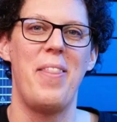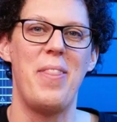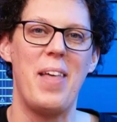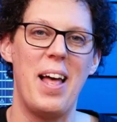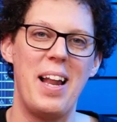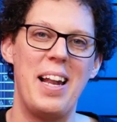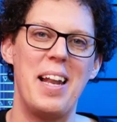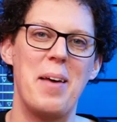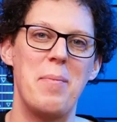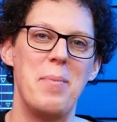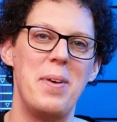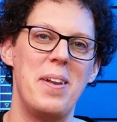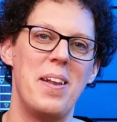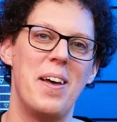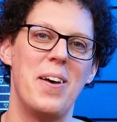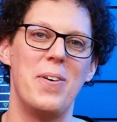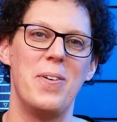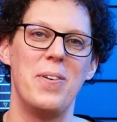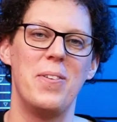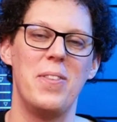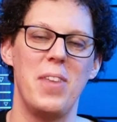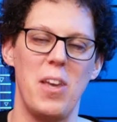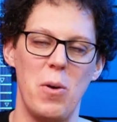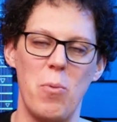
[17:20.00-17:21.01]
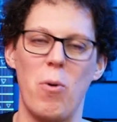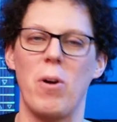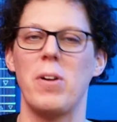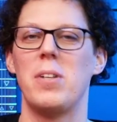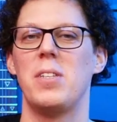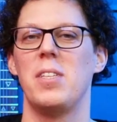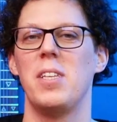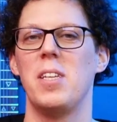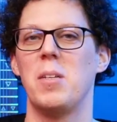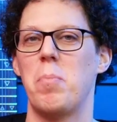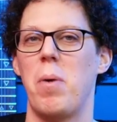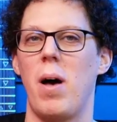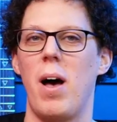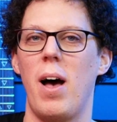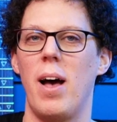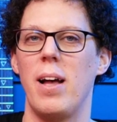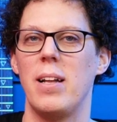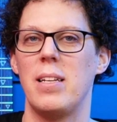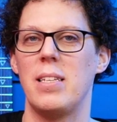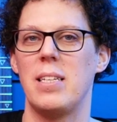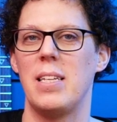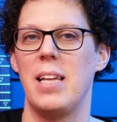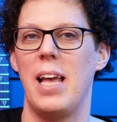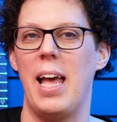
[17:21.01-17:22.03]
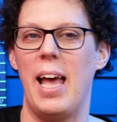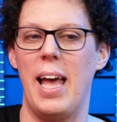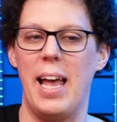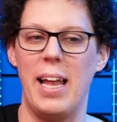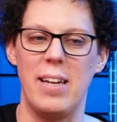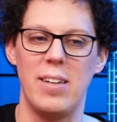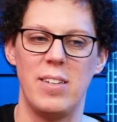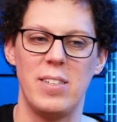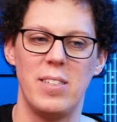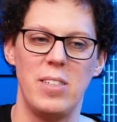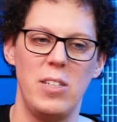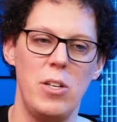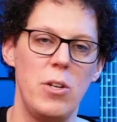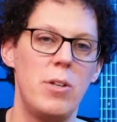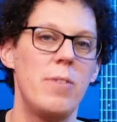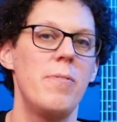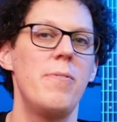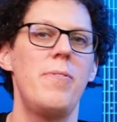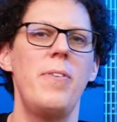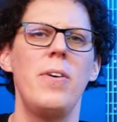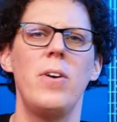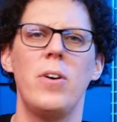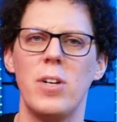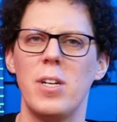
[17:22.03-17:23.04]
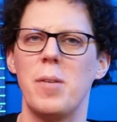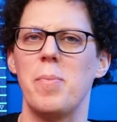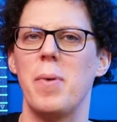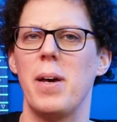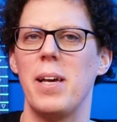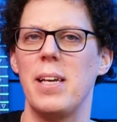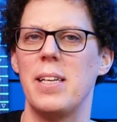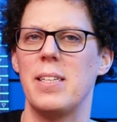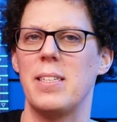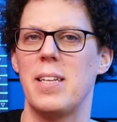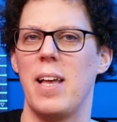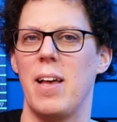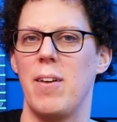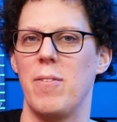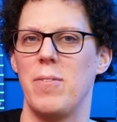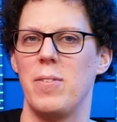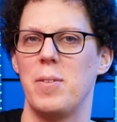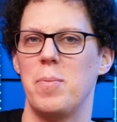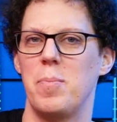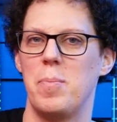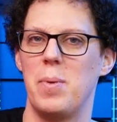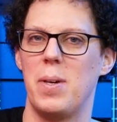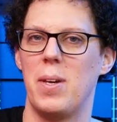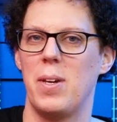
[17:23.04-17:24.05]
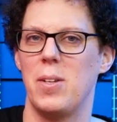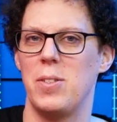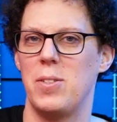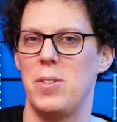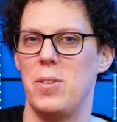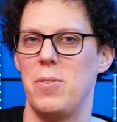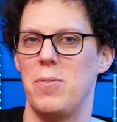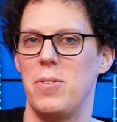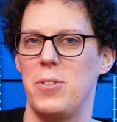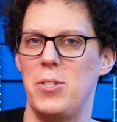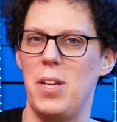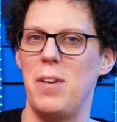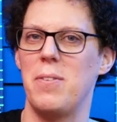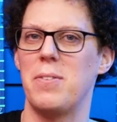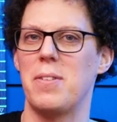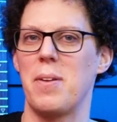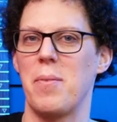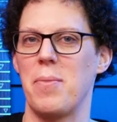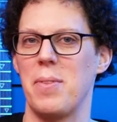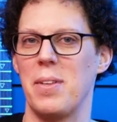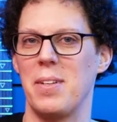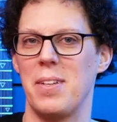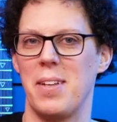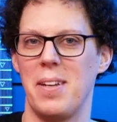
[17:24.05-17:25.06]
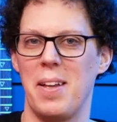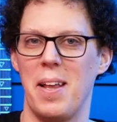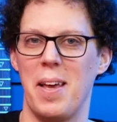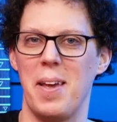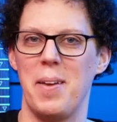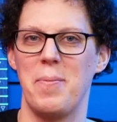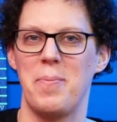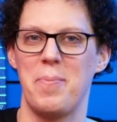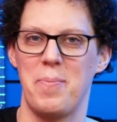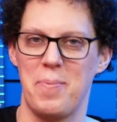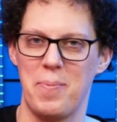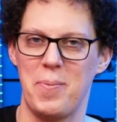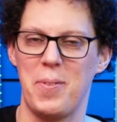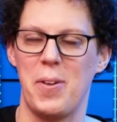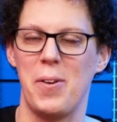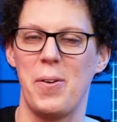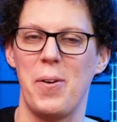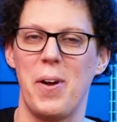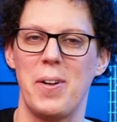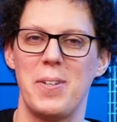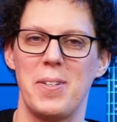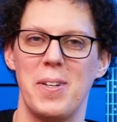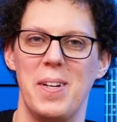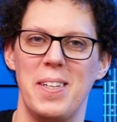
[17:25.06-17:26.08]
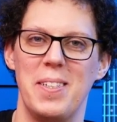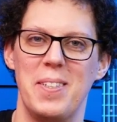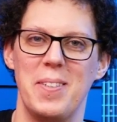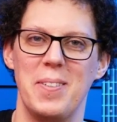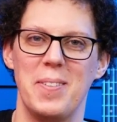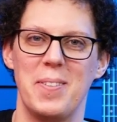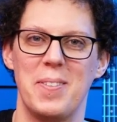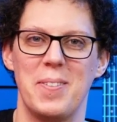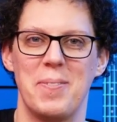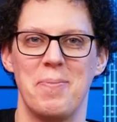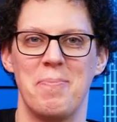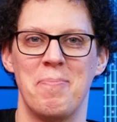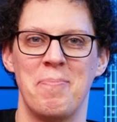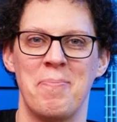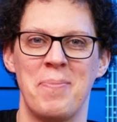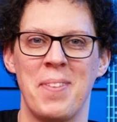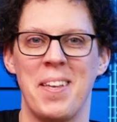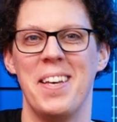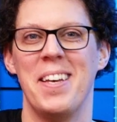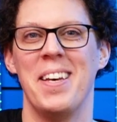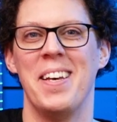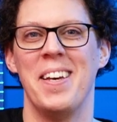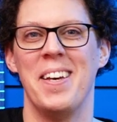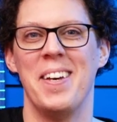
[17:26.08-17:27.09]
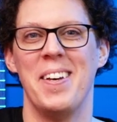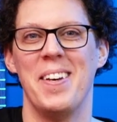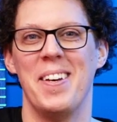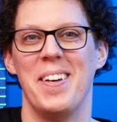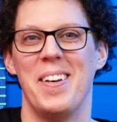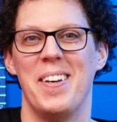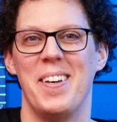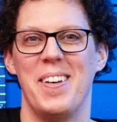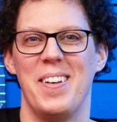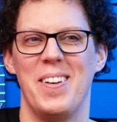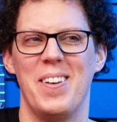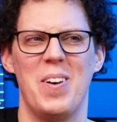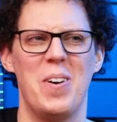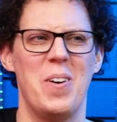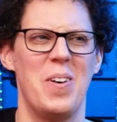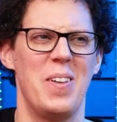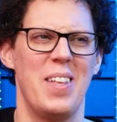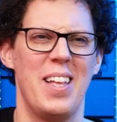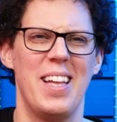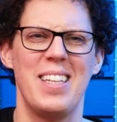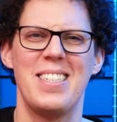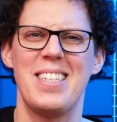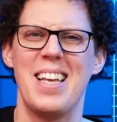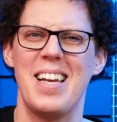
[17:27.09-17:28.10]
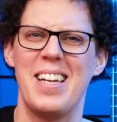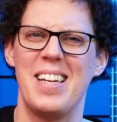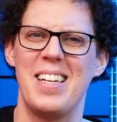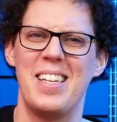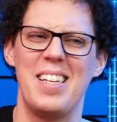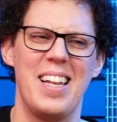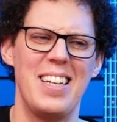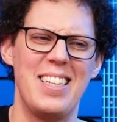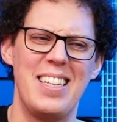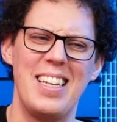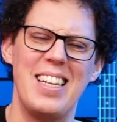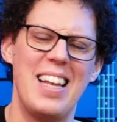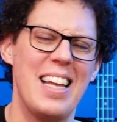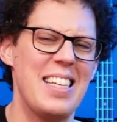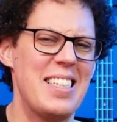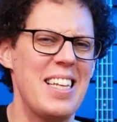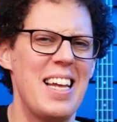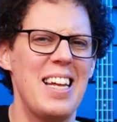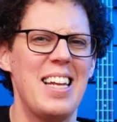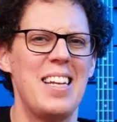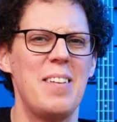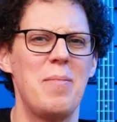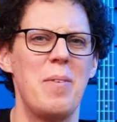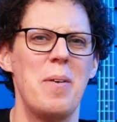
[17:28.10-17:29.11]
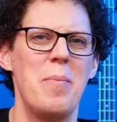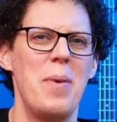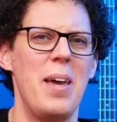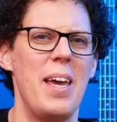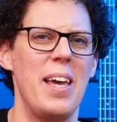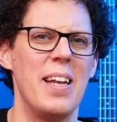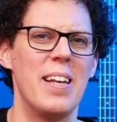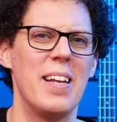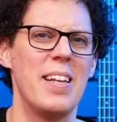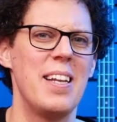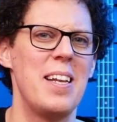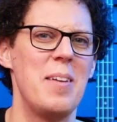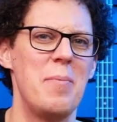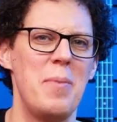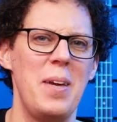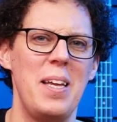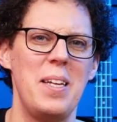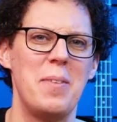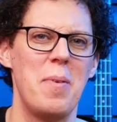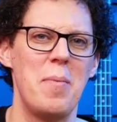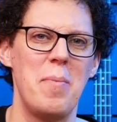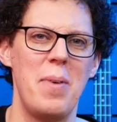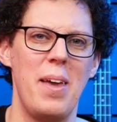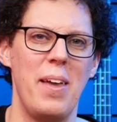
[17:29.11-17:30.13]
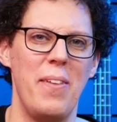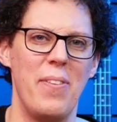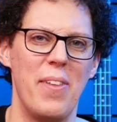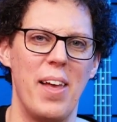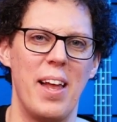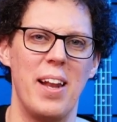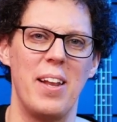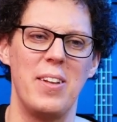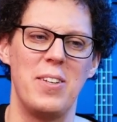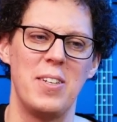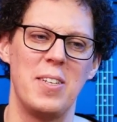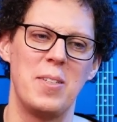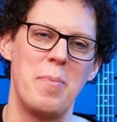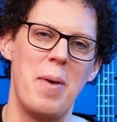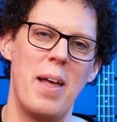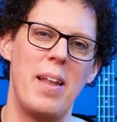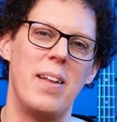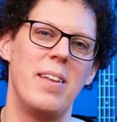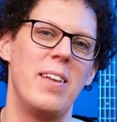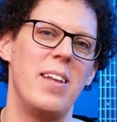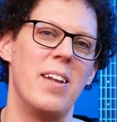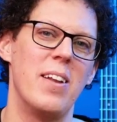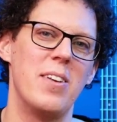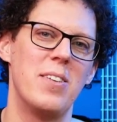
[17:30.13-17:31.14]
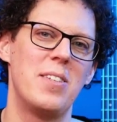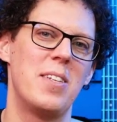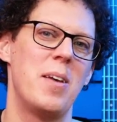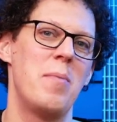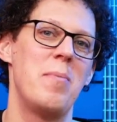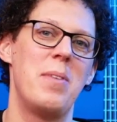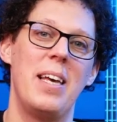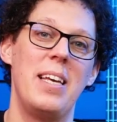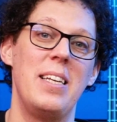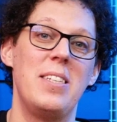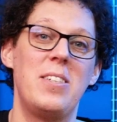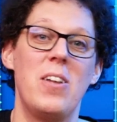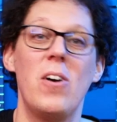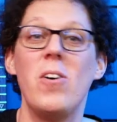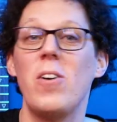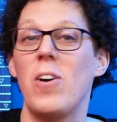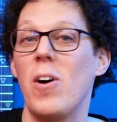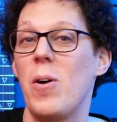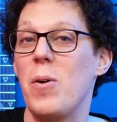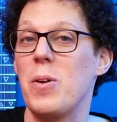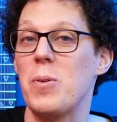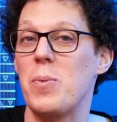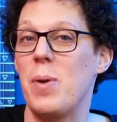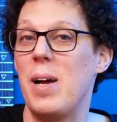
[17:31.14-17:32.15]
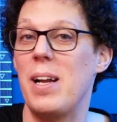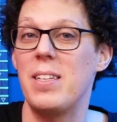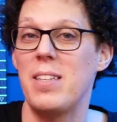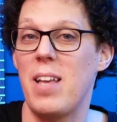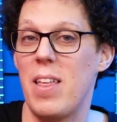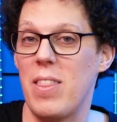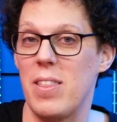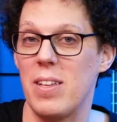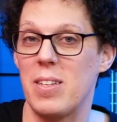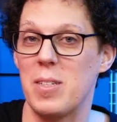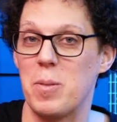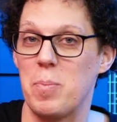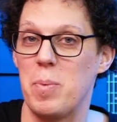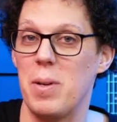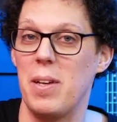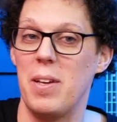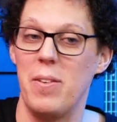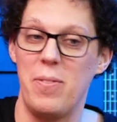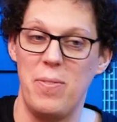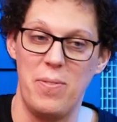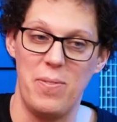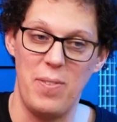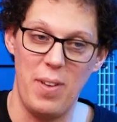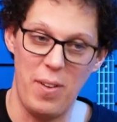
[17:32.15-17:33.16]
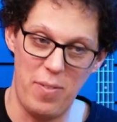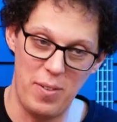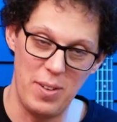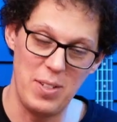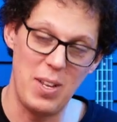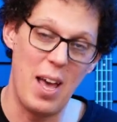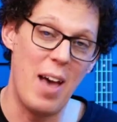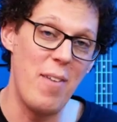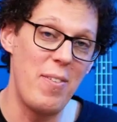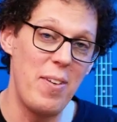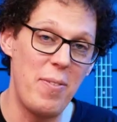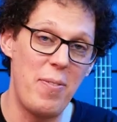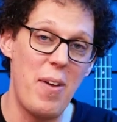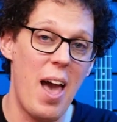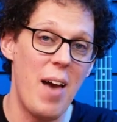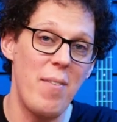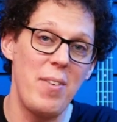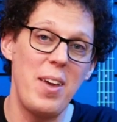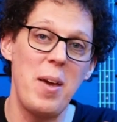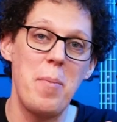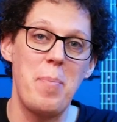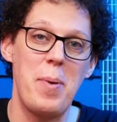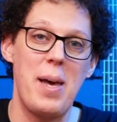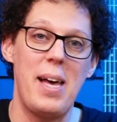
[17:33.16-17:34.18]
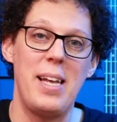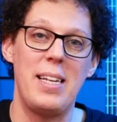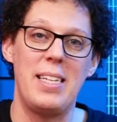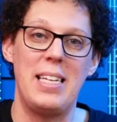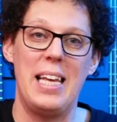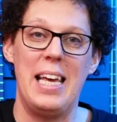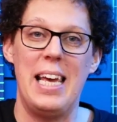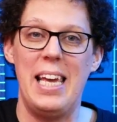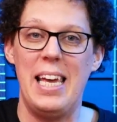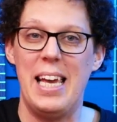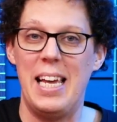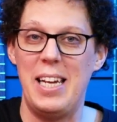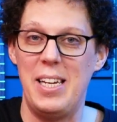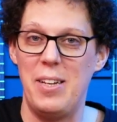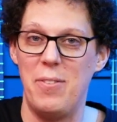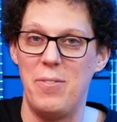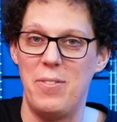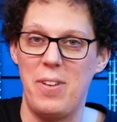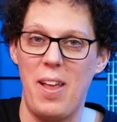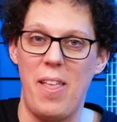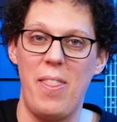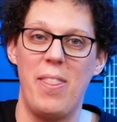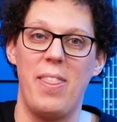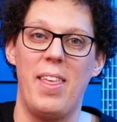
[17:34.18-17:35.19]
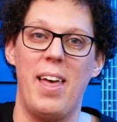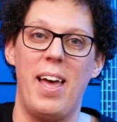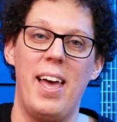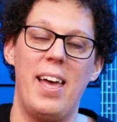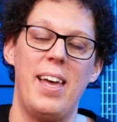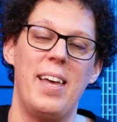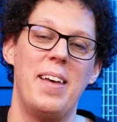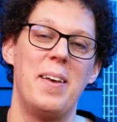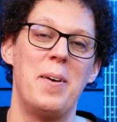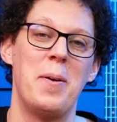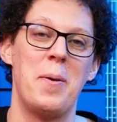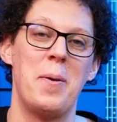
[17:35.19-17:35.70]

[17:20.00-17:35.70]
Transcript: and that'll let me know that you watched this part, and you can feel good about yourselves because you've achieved something today. Congratulations. That sounded a bit mean. I didn't mean to be mean then. I just meant, you know, some days don't go as well as others. But if you're having a bad day and you've done that,